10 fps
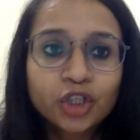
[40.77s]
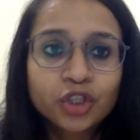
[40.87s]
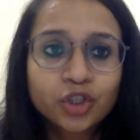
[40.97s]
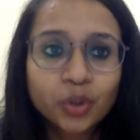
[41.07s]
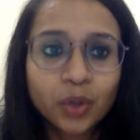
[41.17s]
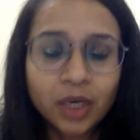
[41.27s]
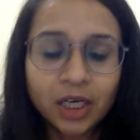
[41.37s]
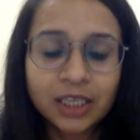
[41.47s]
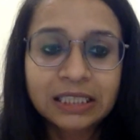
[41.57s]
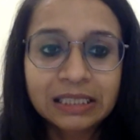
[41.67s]
So
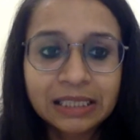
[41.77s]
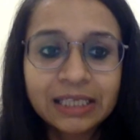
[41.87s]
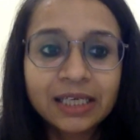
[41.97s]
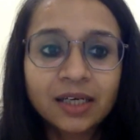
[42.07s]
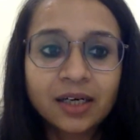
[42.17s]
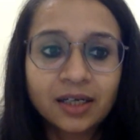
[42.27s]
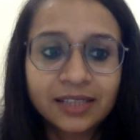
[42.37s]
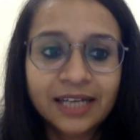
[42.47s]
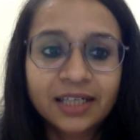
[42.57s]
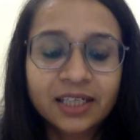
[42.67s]
till the
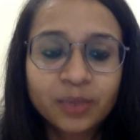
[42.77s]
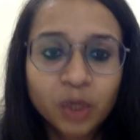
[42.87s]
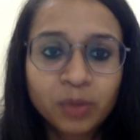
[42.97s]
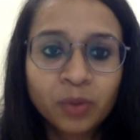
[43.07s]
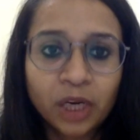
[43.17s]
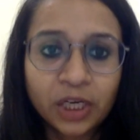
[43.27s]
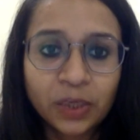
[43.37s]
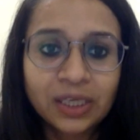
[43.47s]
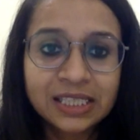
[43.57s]
that hemoglobin molecule